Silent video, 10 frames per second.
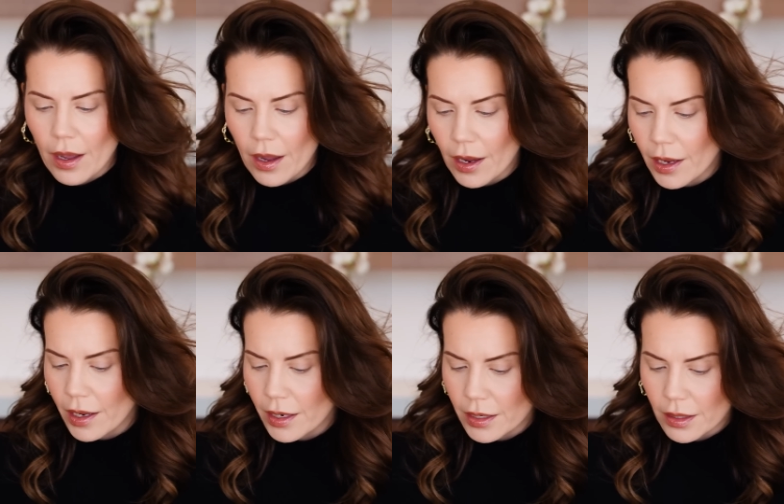
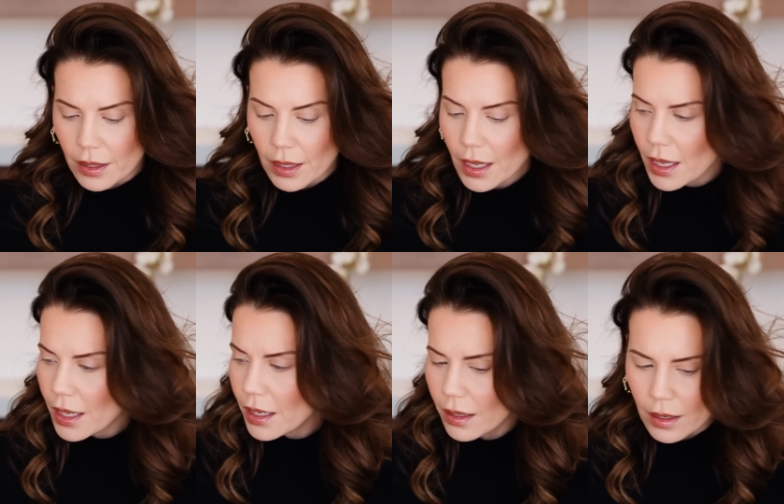I
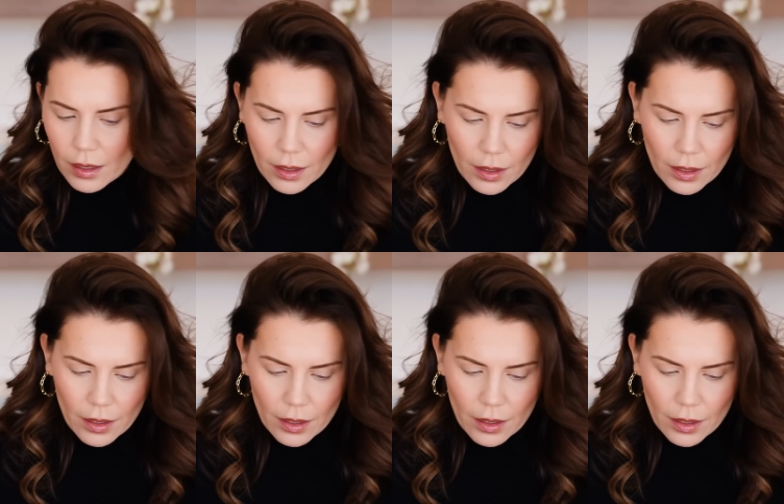think